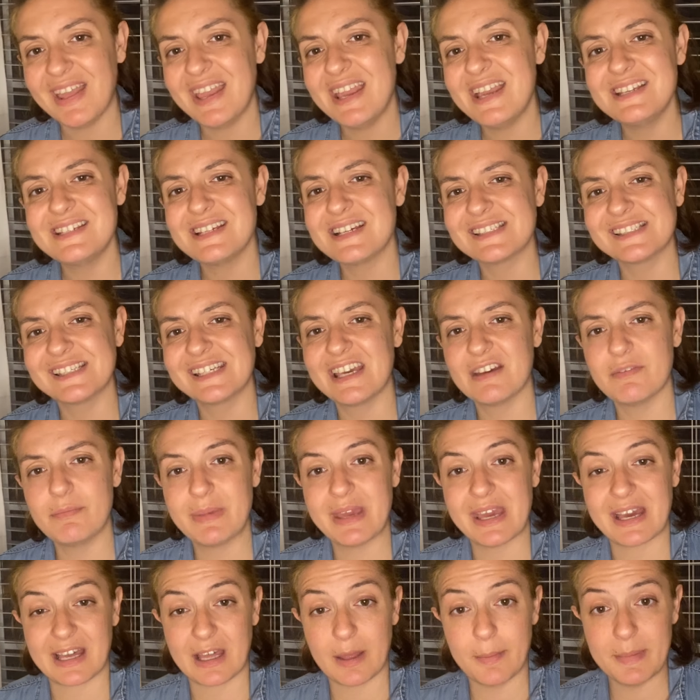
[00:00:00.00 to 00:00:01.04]
it doesn't give
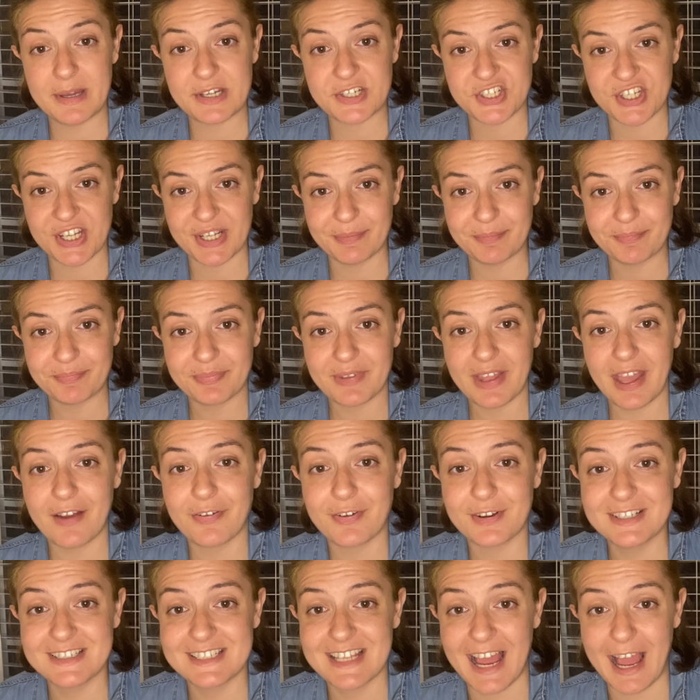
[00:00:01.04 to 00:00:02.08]
me a commission
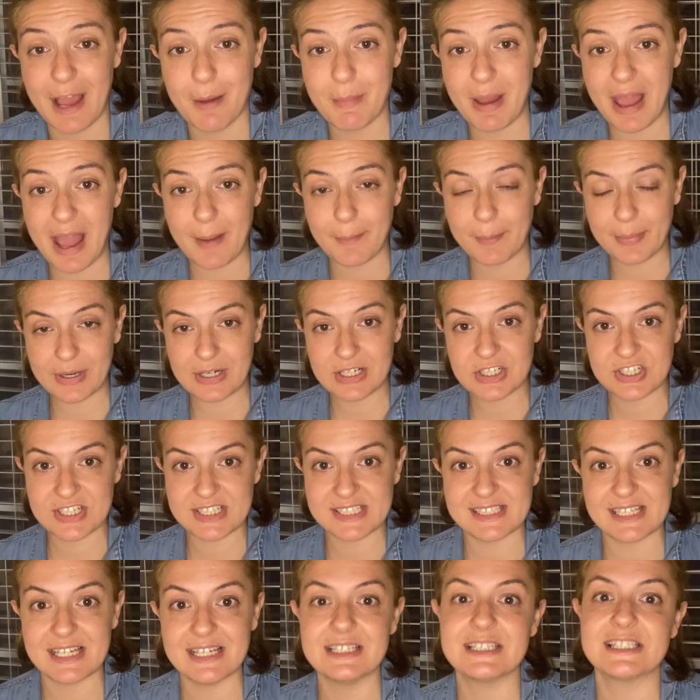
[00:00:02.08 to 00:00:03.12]
every time I
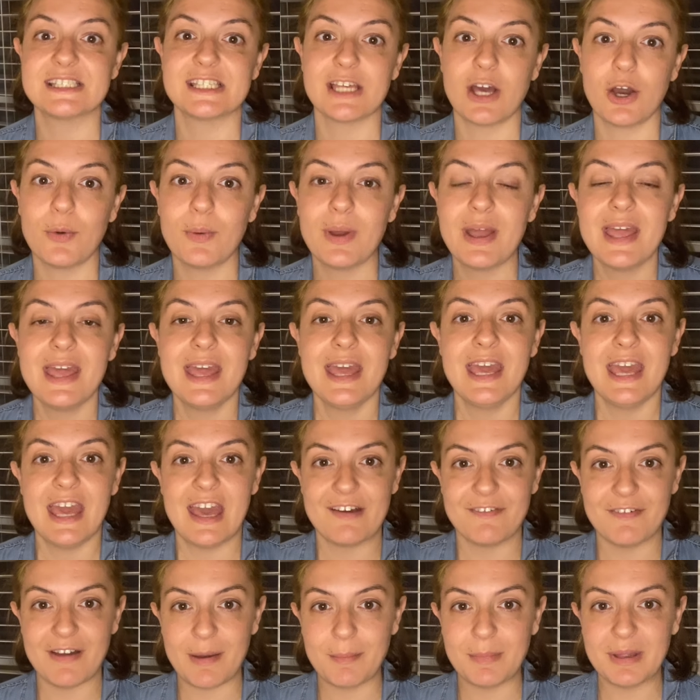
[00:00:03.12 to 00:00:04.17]
purchase it. So
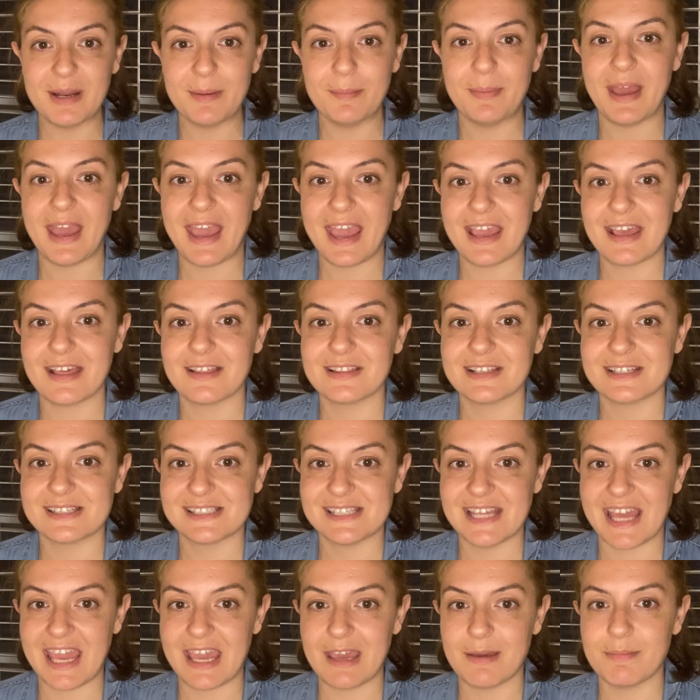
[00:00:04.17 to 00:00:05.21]
if I'm going to pay the
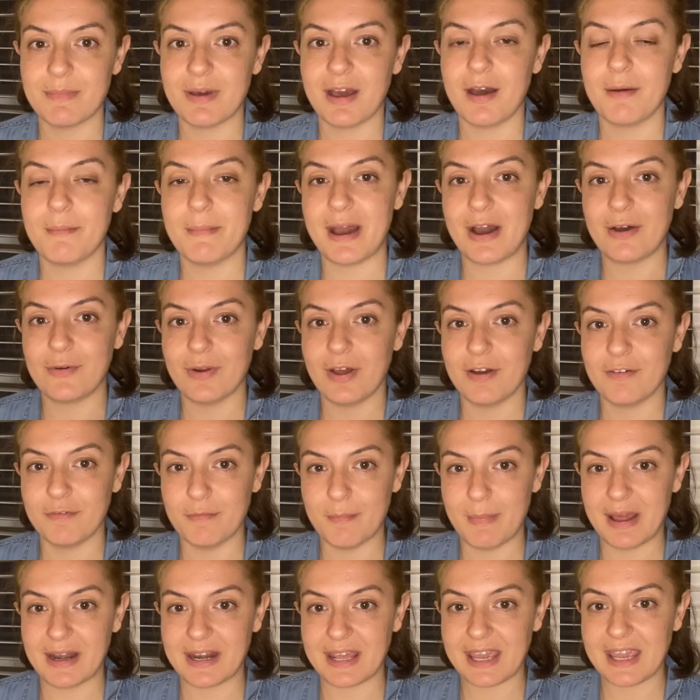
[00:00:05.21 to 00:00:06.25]
same amount of
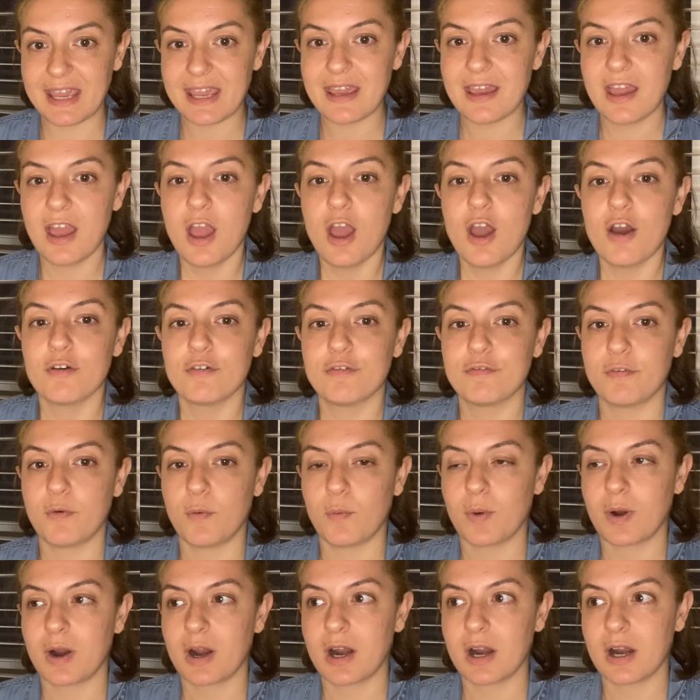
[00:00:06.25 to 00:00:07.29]
money
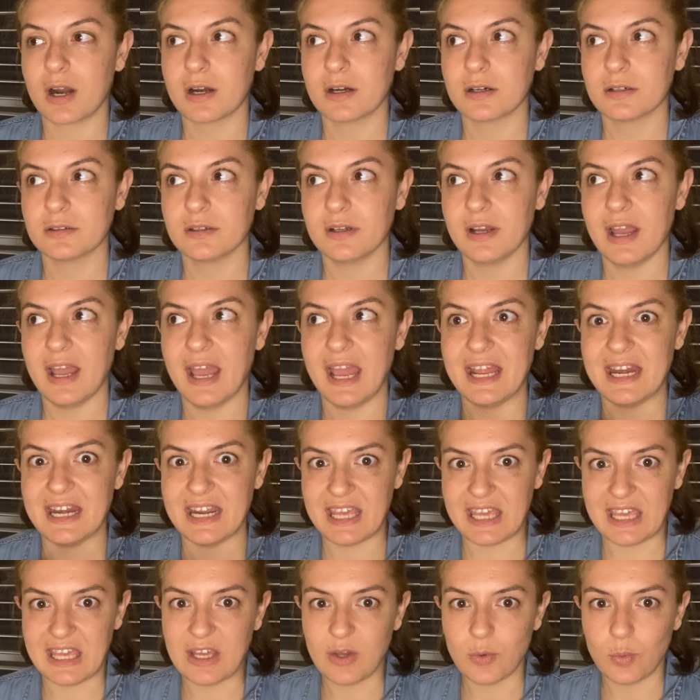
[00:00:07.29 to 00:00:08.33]
for an
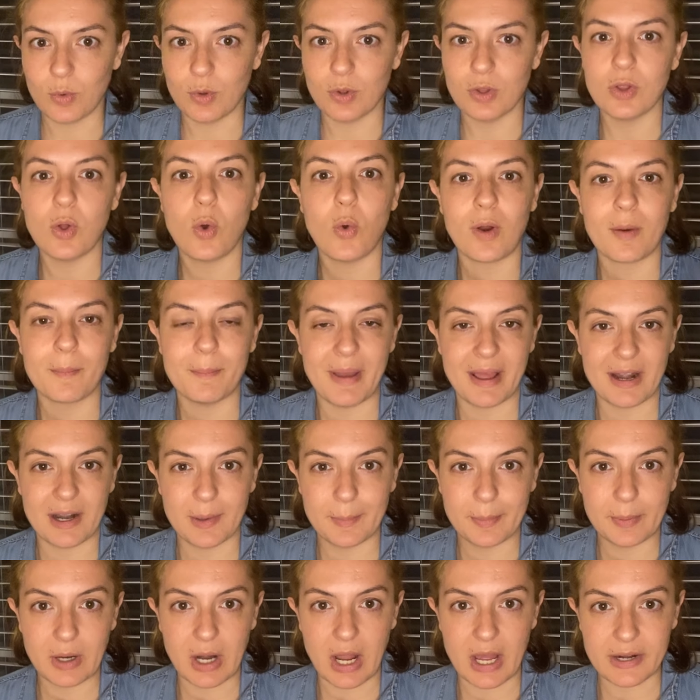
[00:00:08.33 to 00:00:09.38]
equal or better
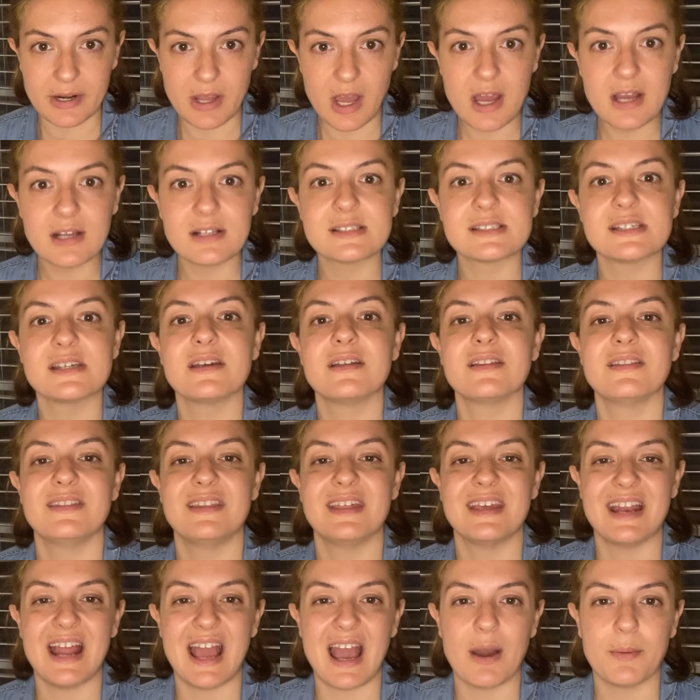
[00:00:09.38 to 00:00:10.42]
product,
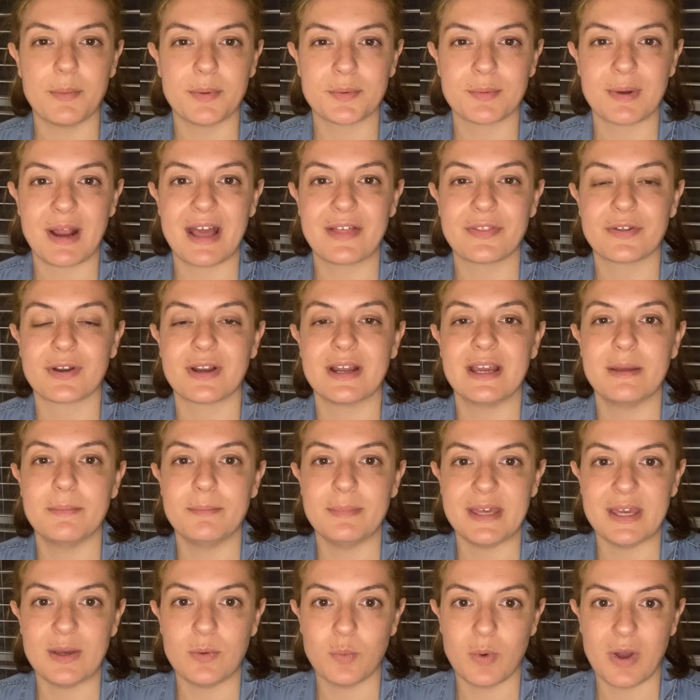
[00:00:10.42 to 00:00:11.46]
then I would rather it
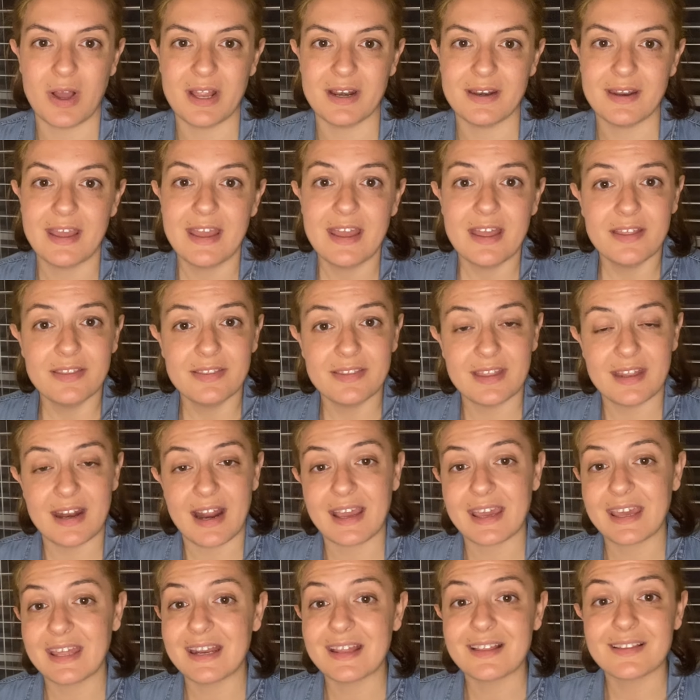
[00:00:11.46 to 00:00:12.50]
be one that I
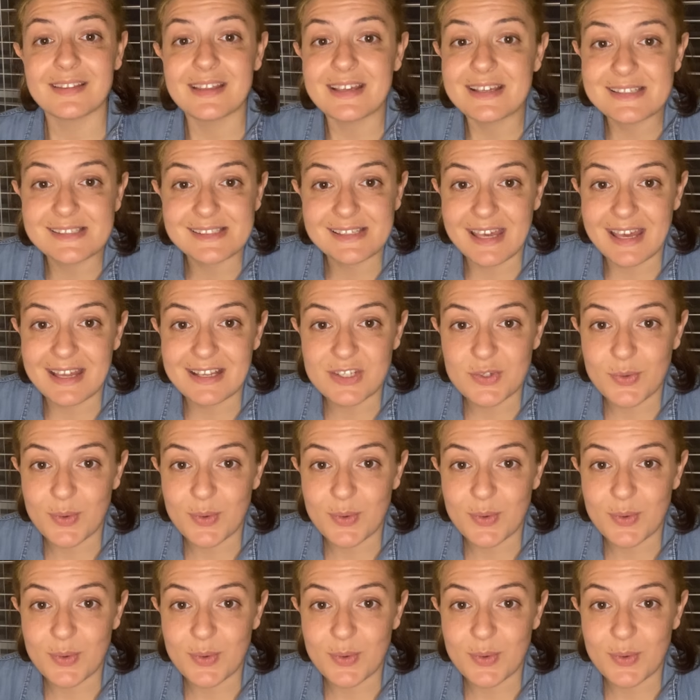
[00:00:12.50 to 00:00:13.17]
can at least get